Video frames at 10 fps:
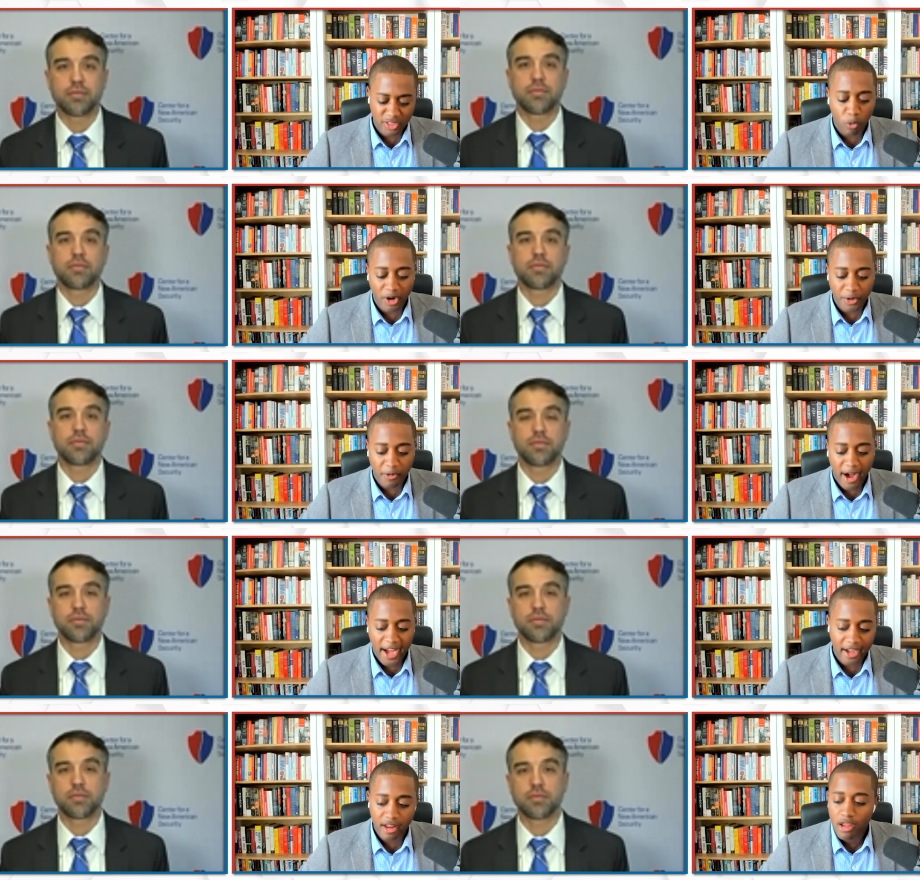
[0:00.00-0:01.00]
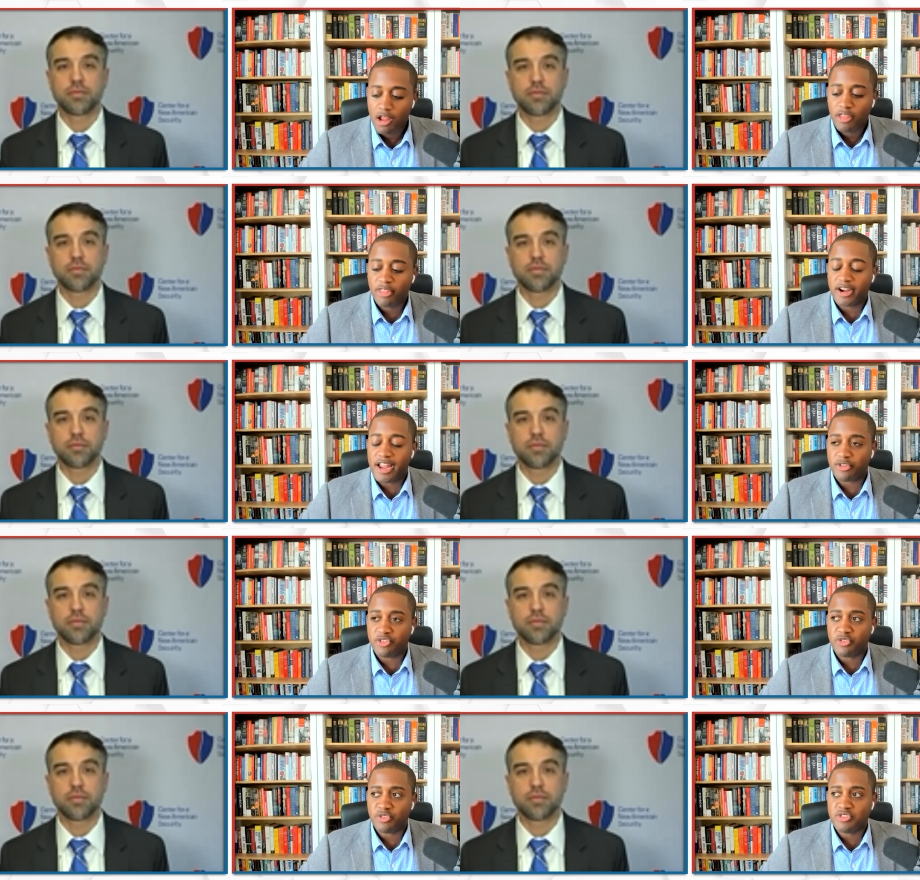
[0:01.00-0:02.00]
Speaker 1: the war in ukraine there
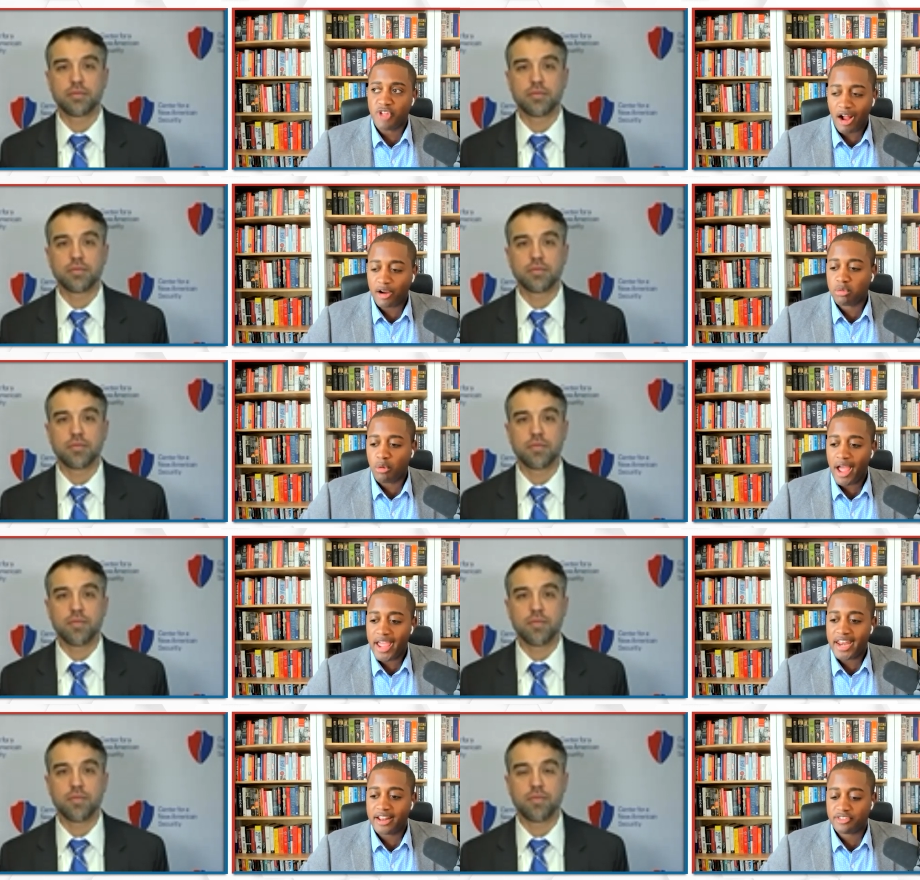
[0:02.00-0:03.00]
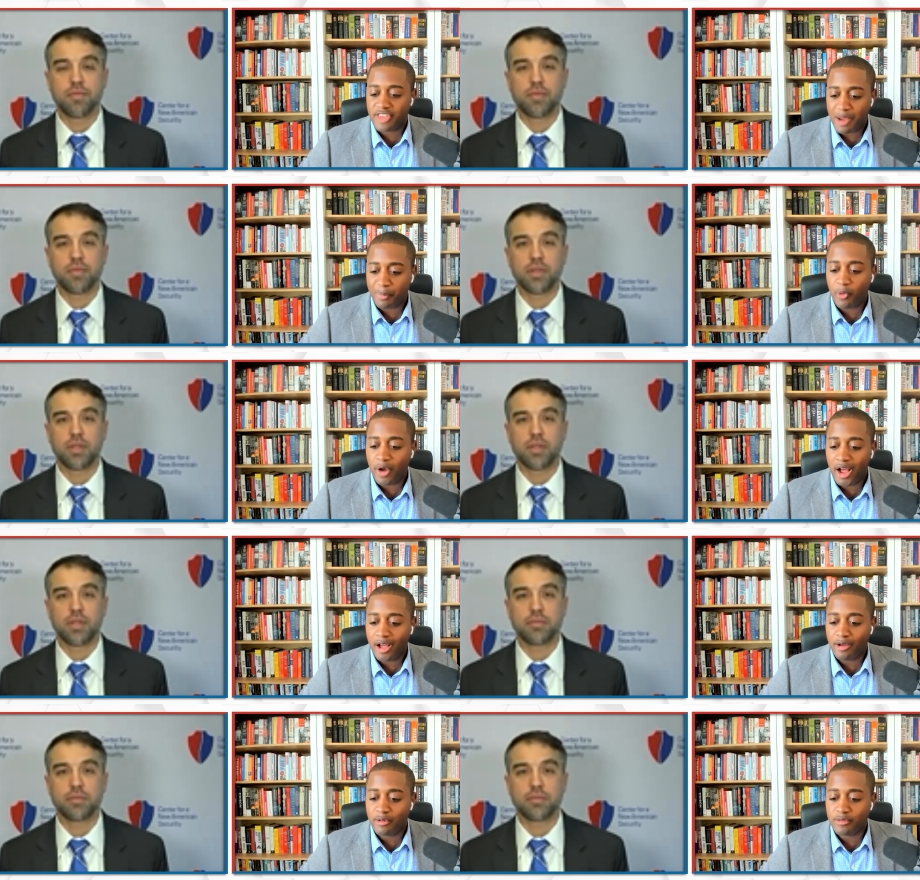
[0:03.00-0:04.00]
is not quite an example
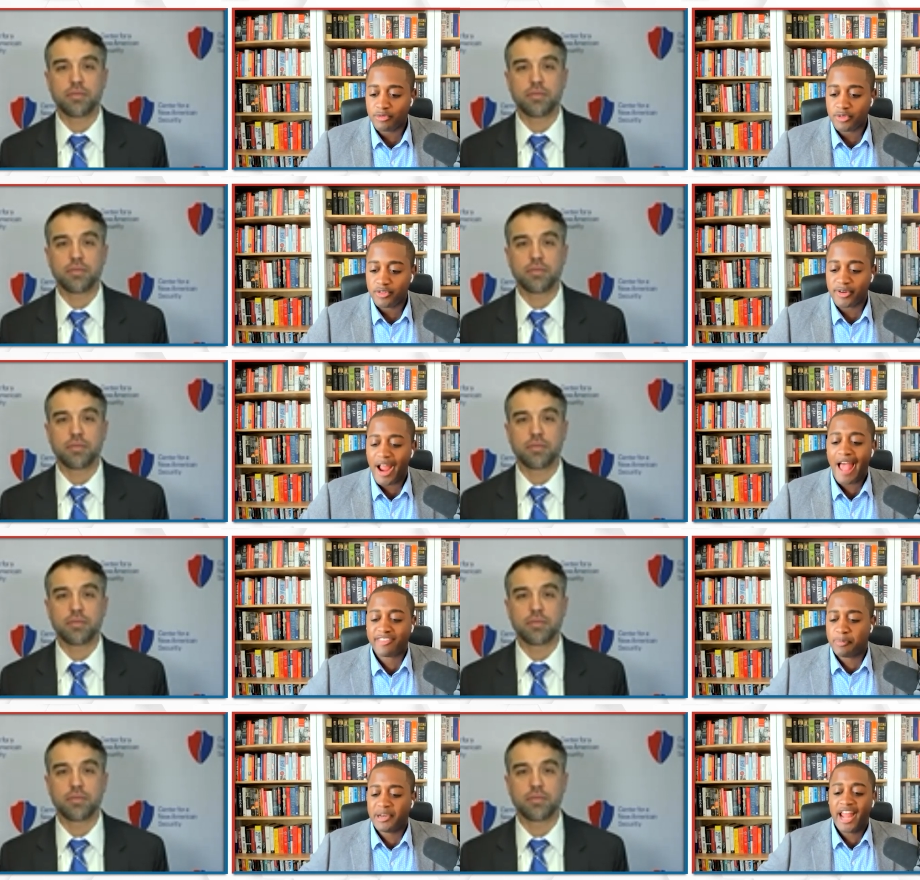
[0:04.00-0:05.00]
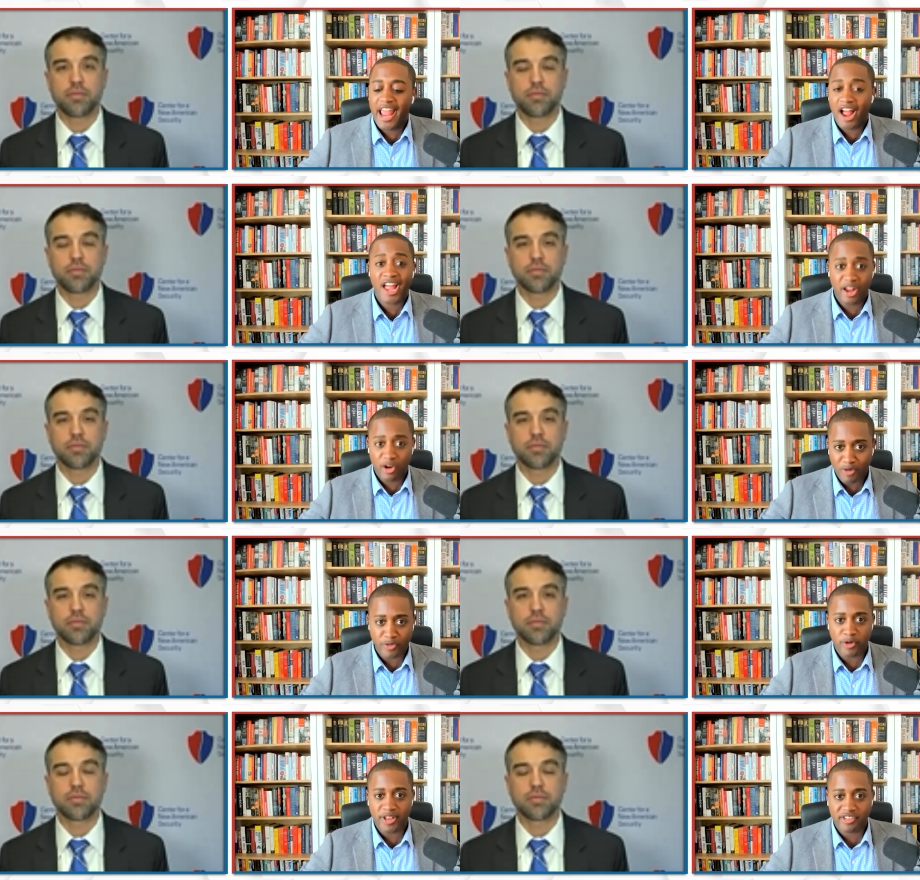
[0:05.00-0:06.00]
of there hasn't been an ai
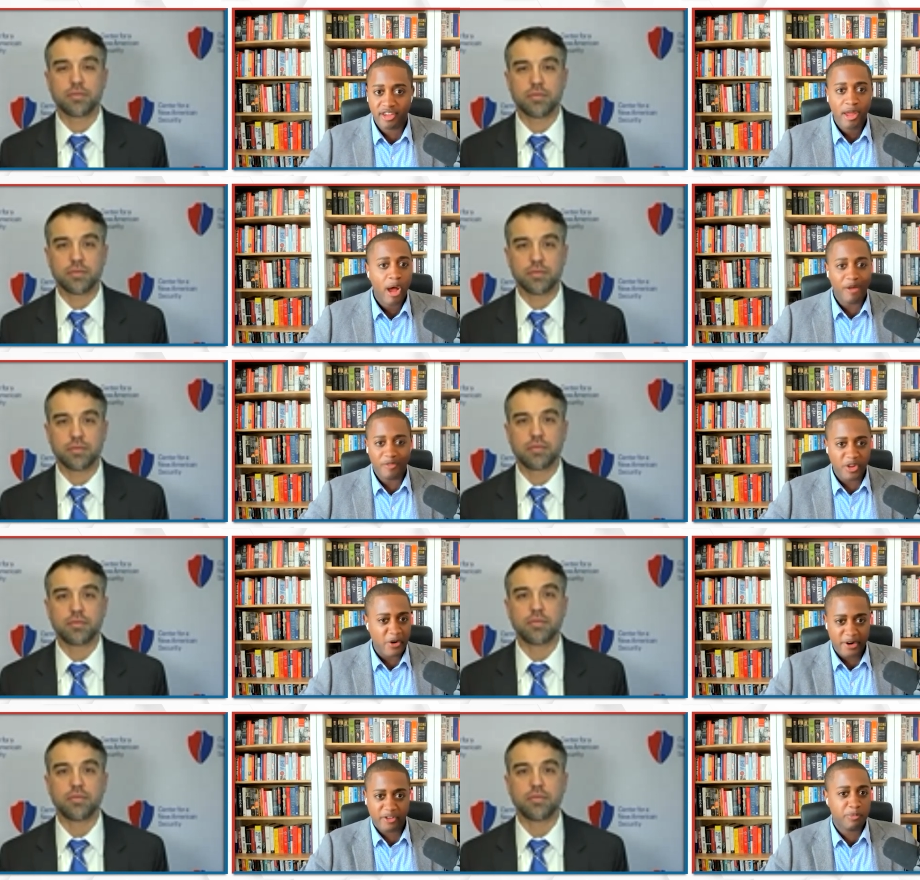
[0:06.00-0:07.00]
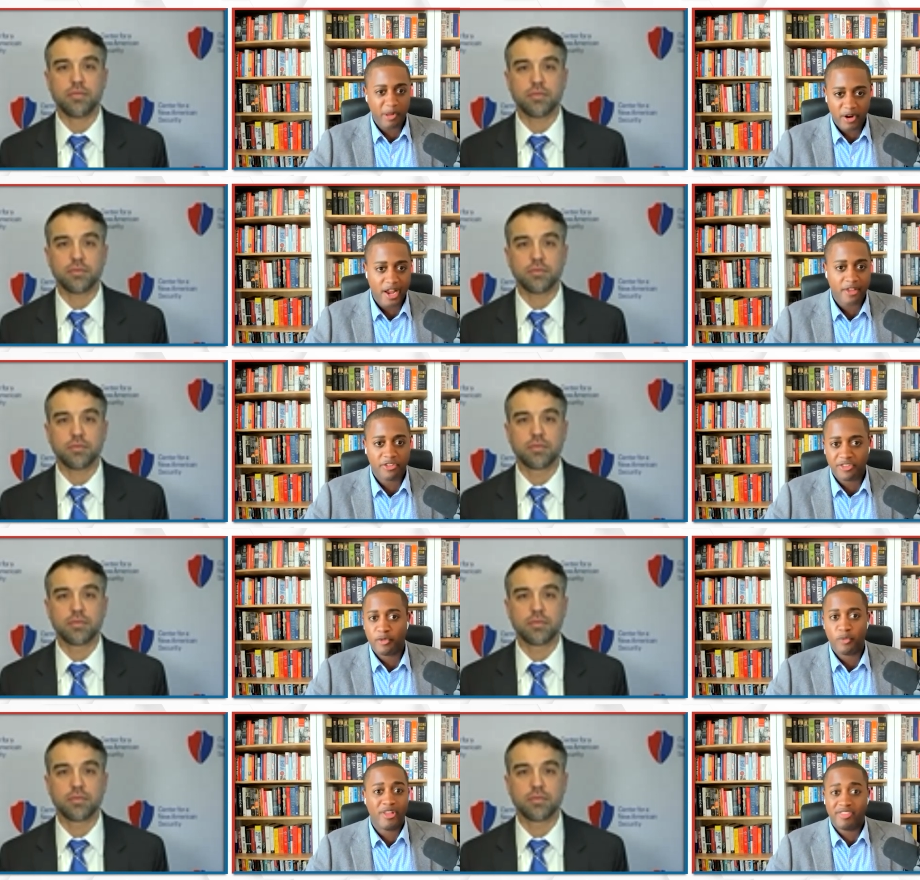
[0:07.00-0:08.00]
equivalent of your experience
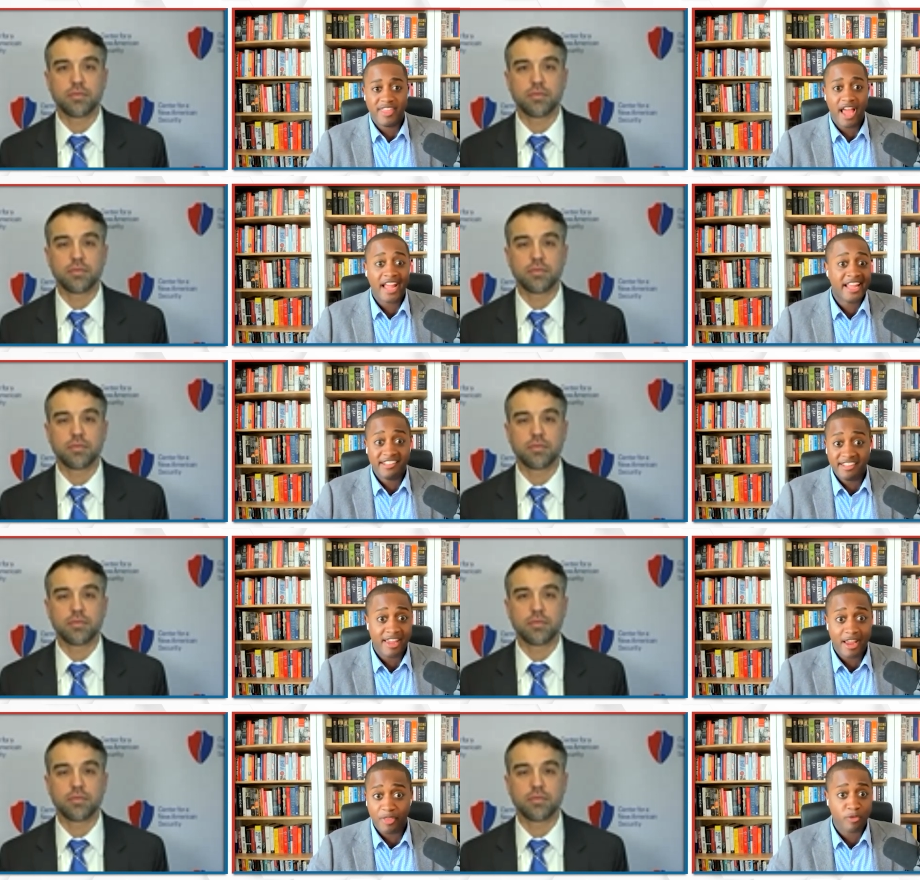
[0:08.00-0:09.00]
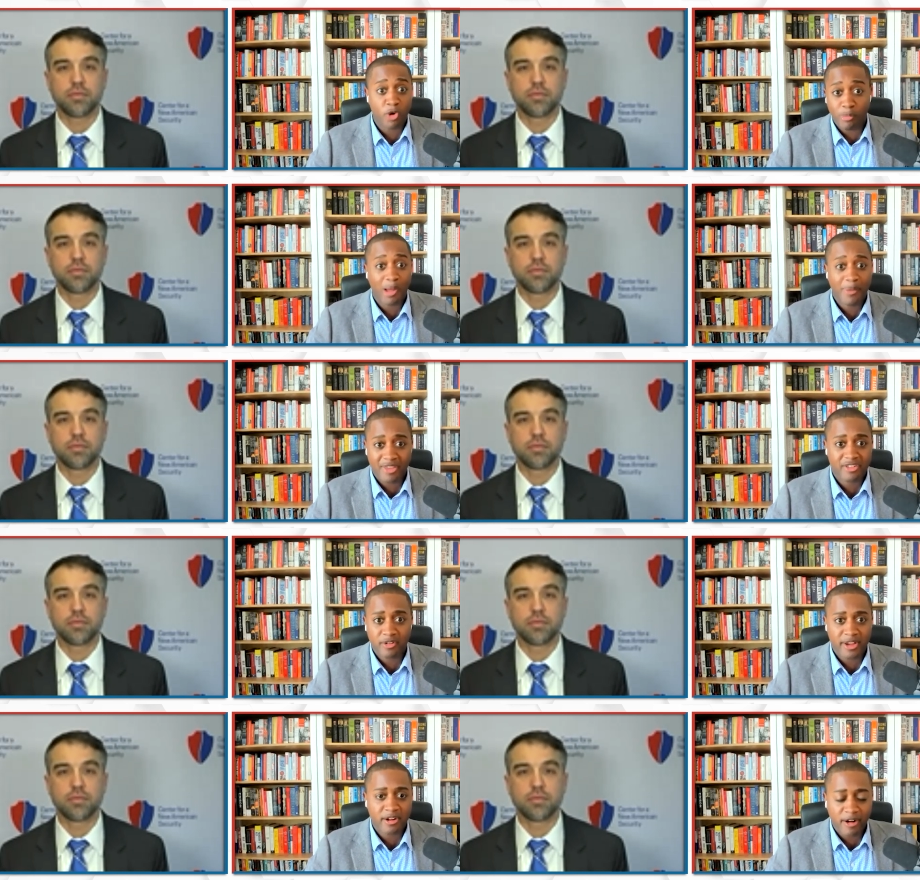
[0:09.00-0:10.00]
with the ied and the robot
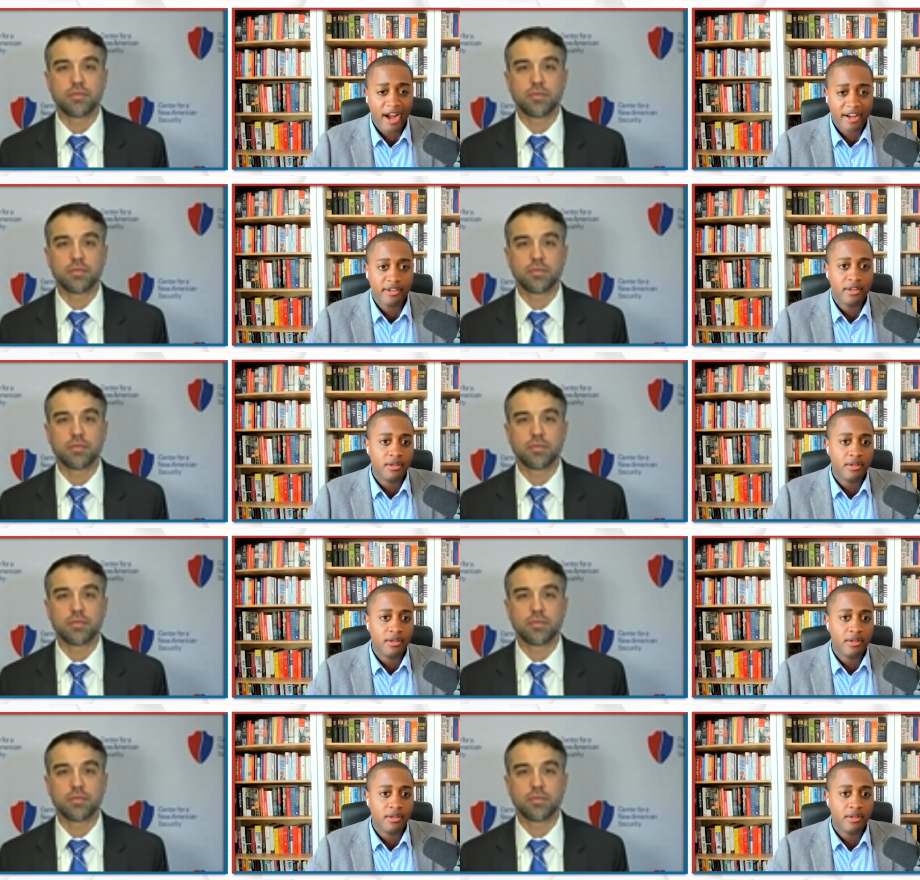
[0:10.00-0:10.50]
basically correct